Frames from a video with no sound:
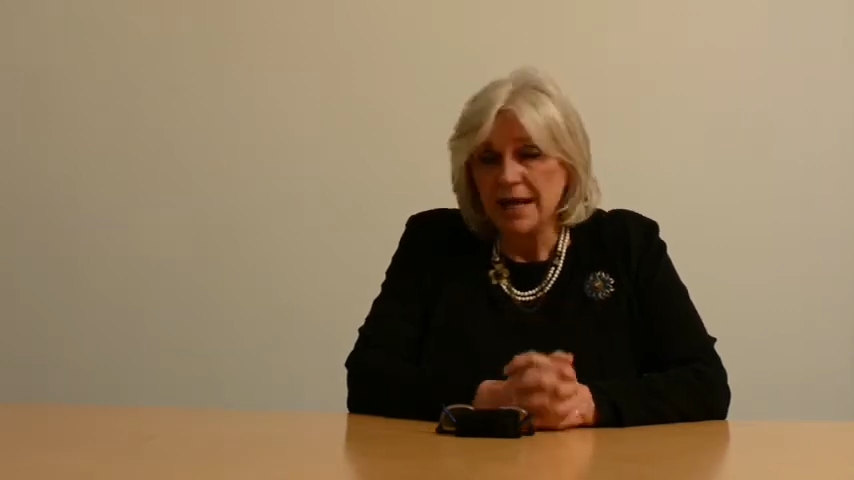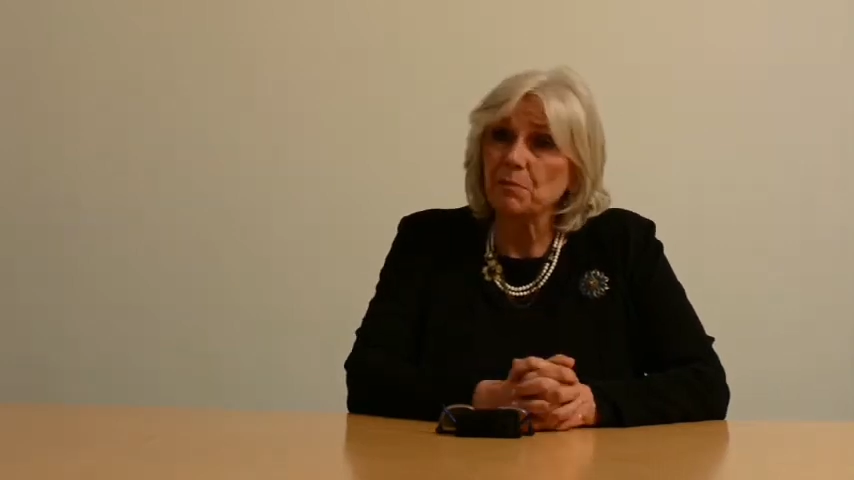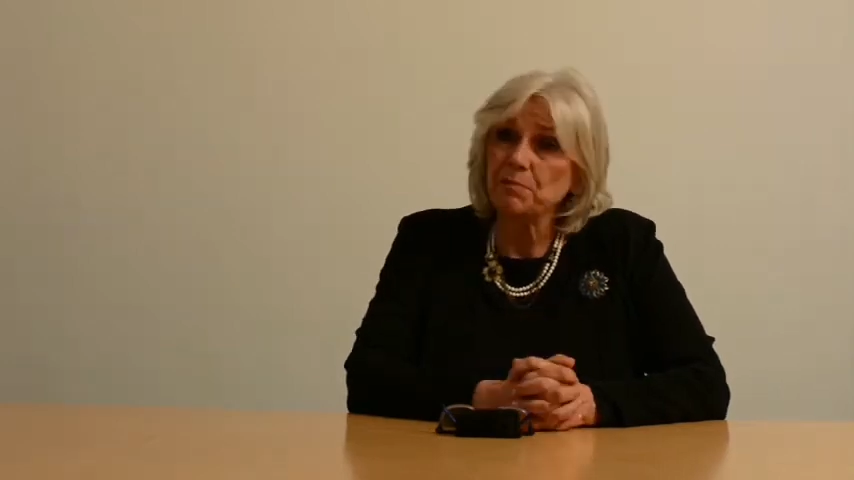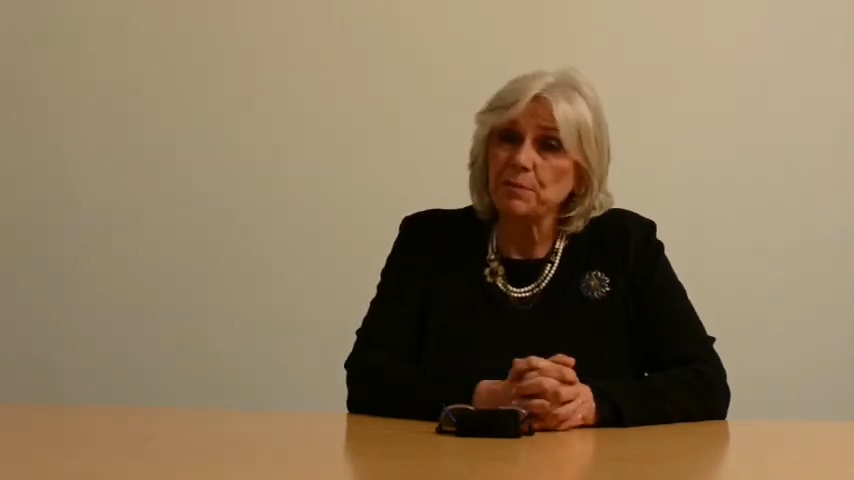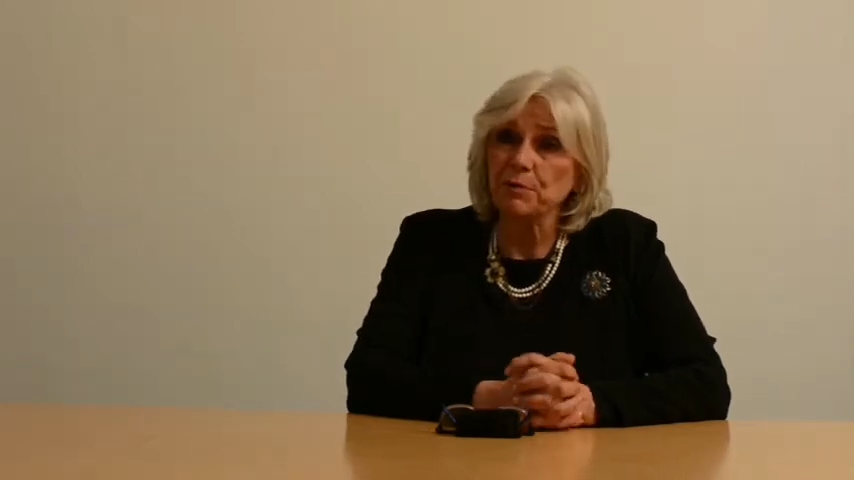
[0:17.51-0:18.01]

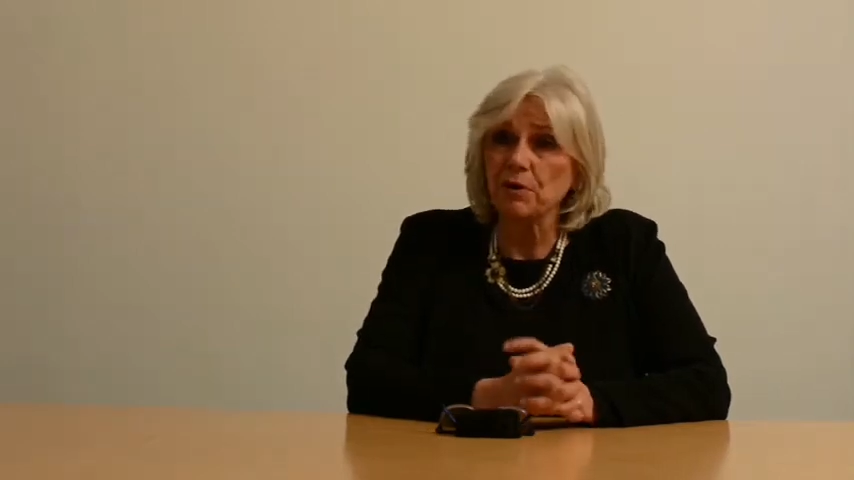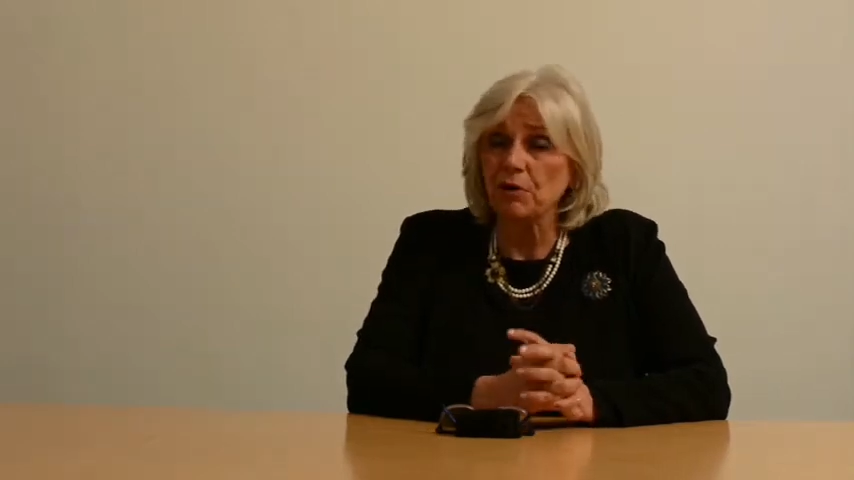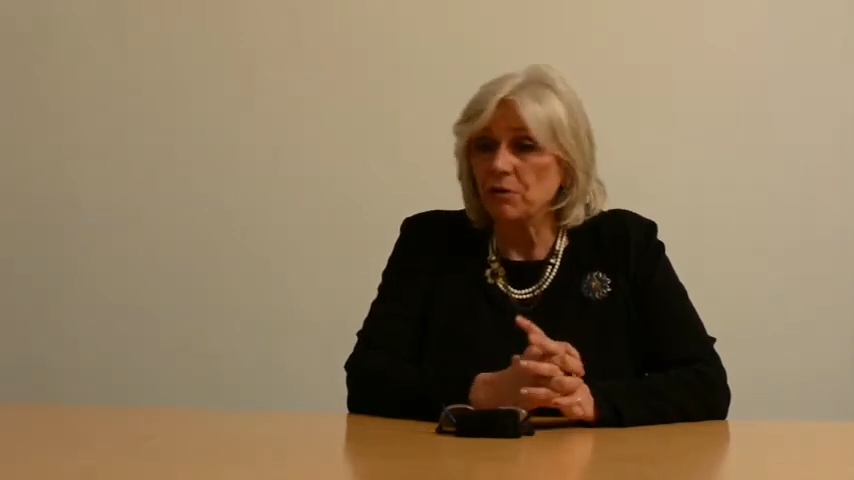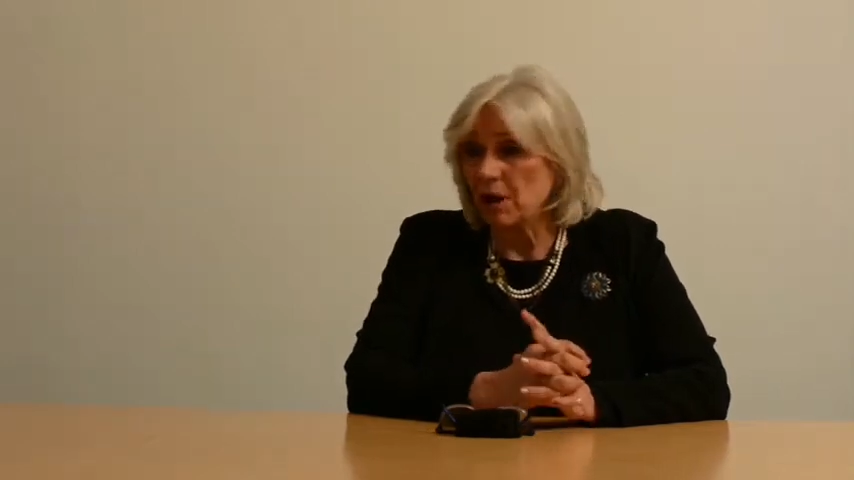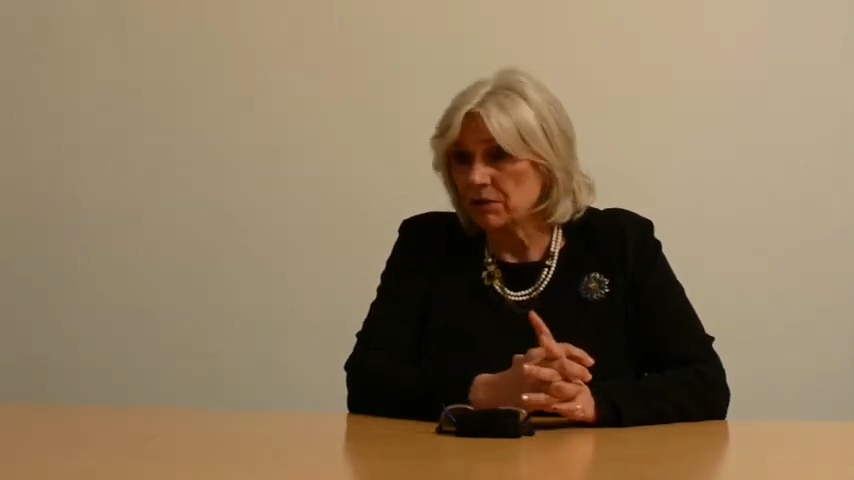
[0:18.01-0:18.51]
Some people
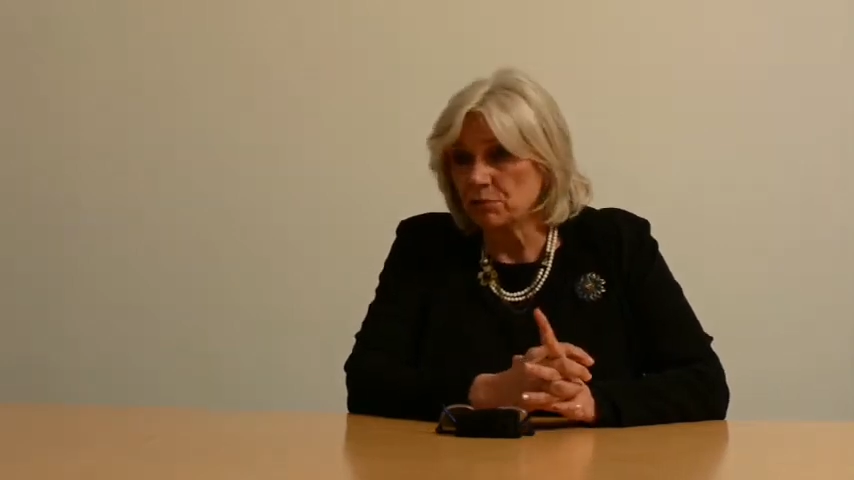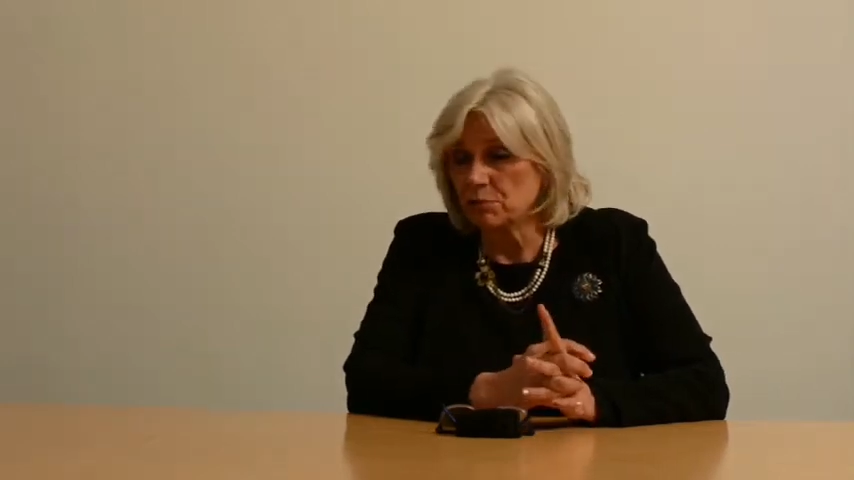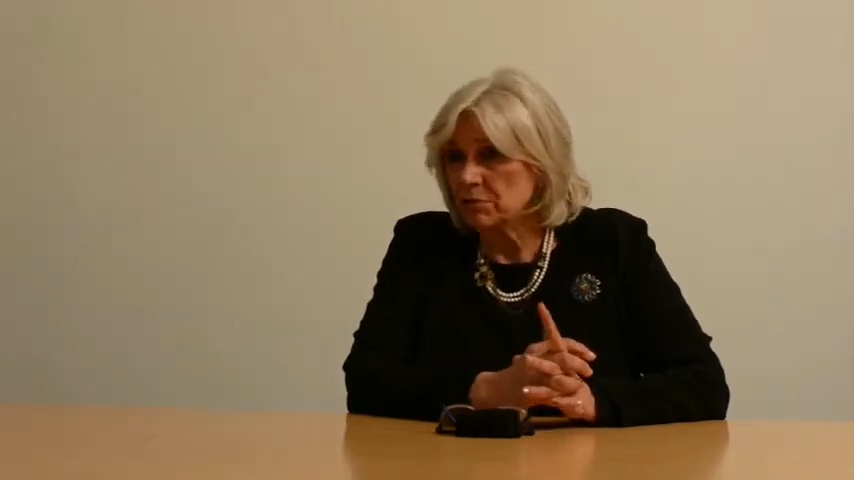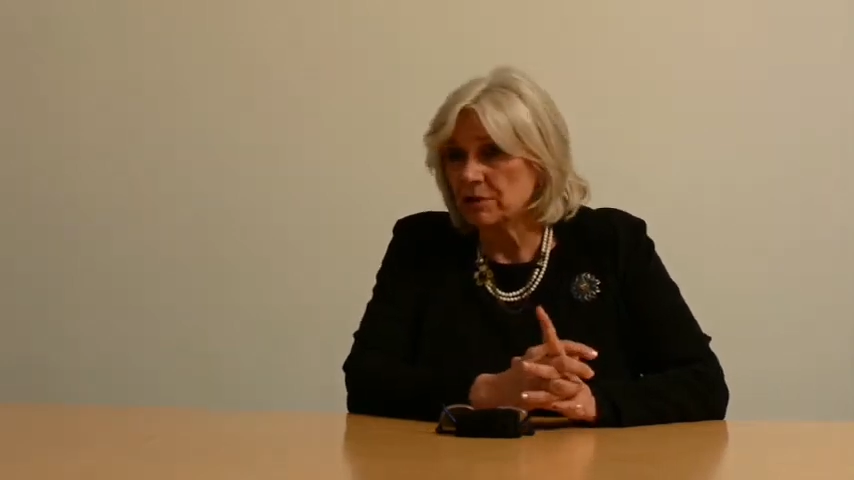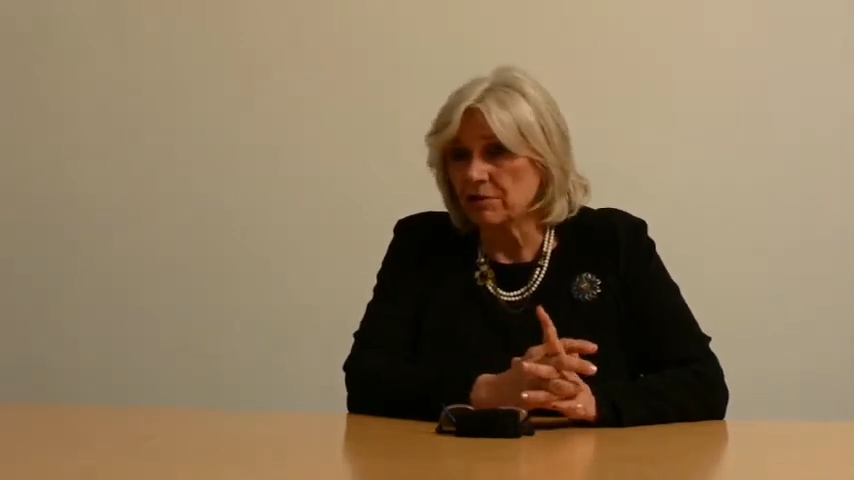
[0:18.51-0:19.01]
go
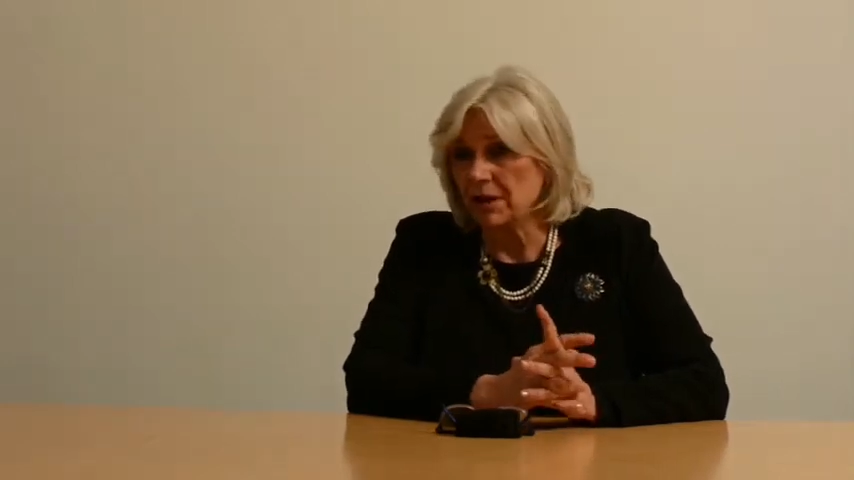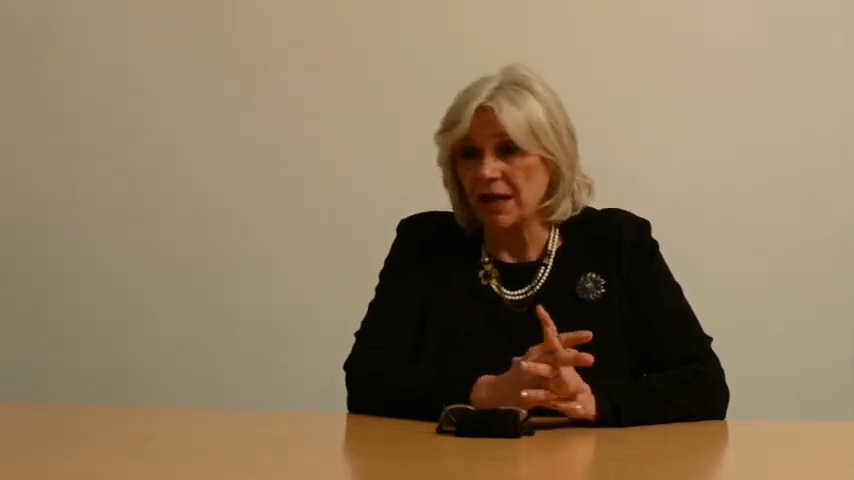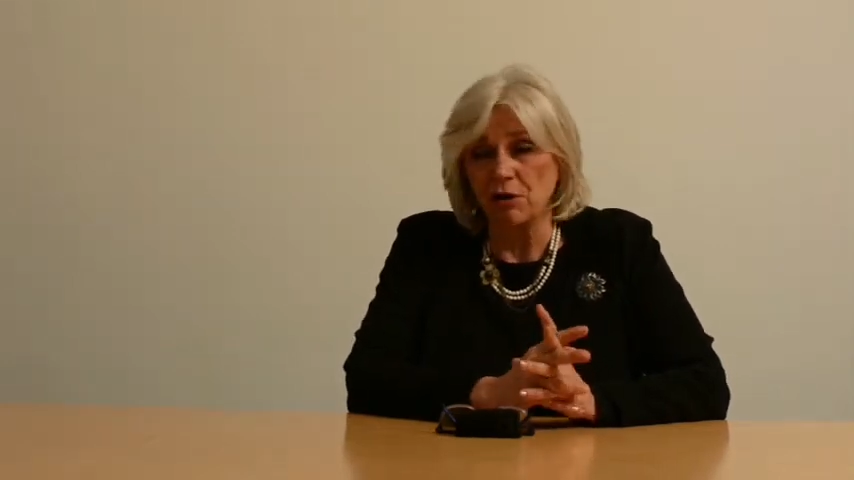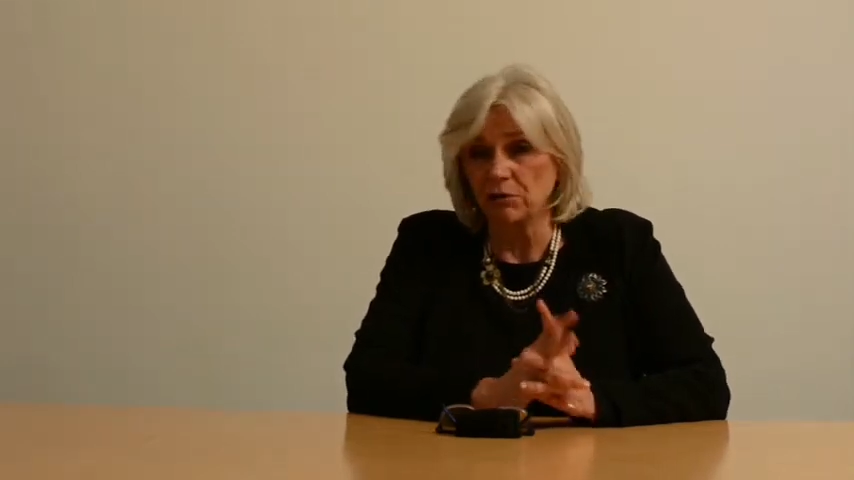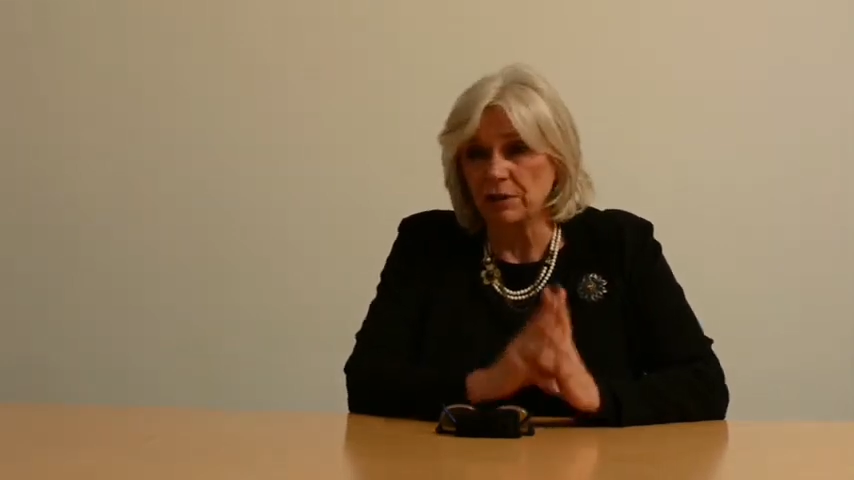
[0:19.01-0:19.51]
underwater and
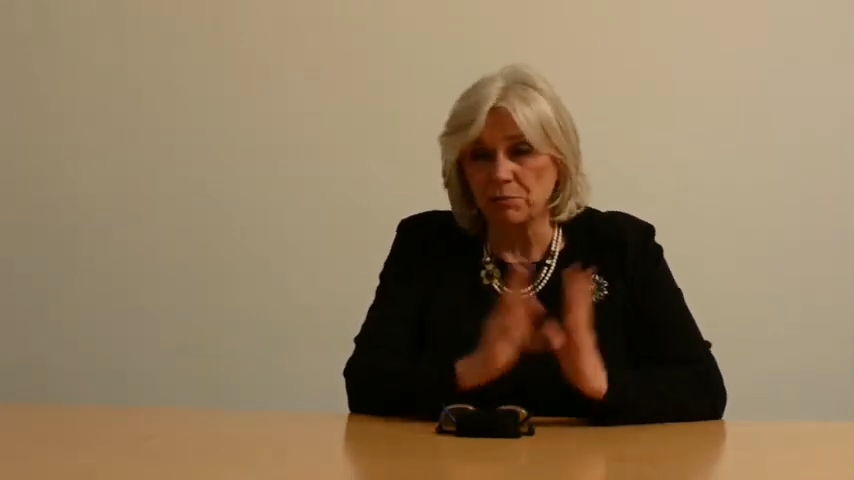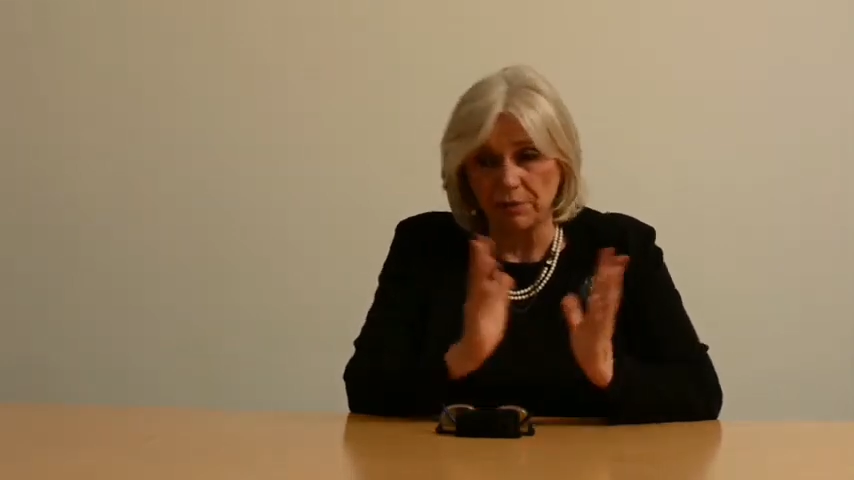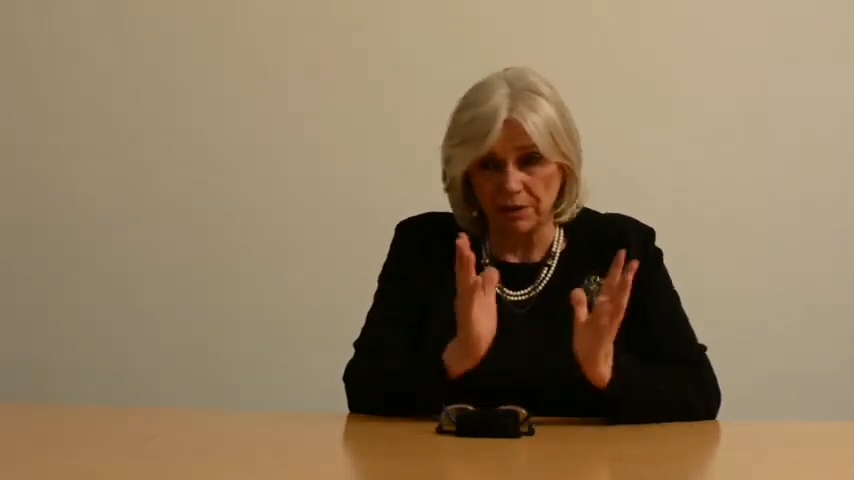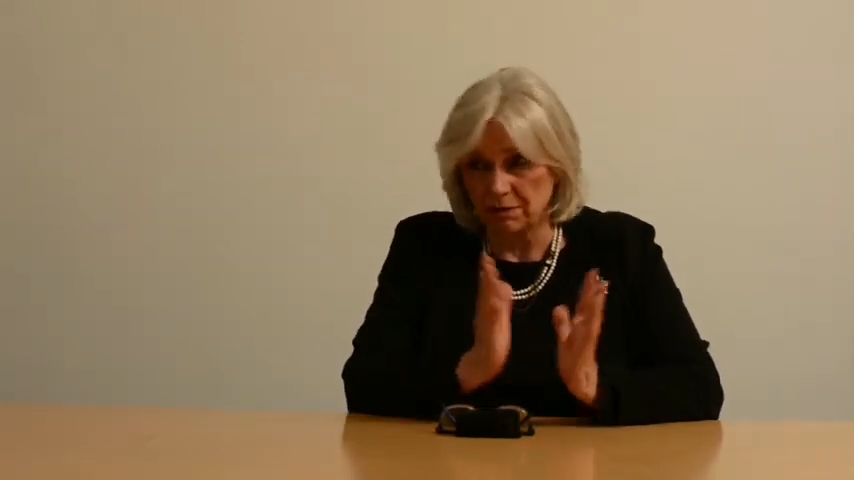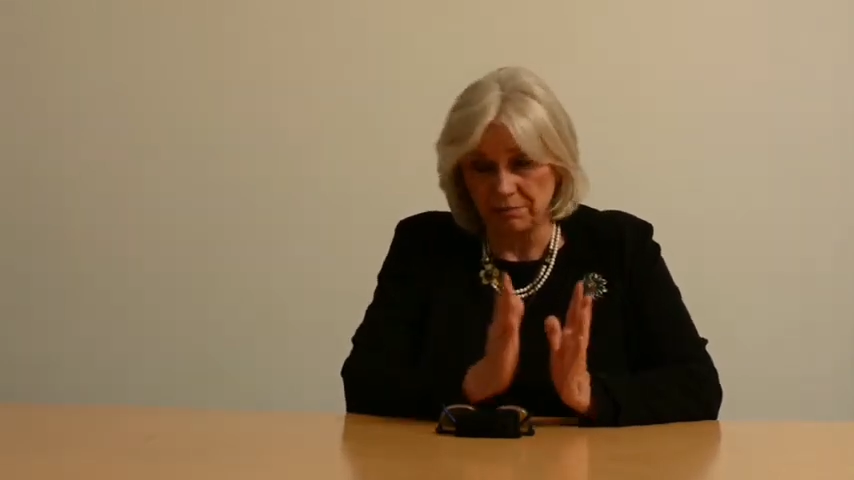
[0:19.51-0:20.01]
they hold their
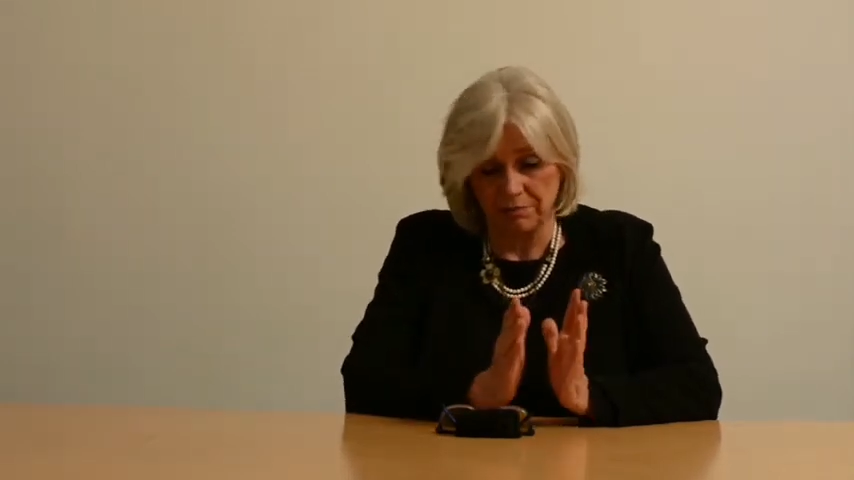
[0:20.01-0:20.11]
breath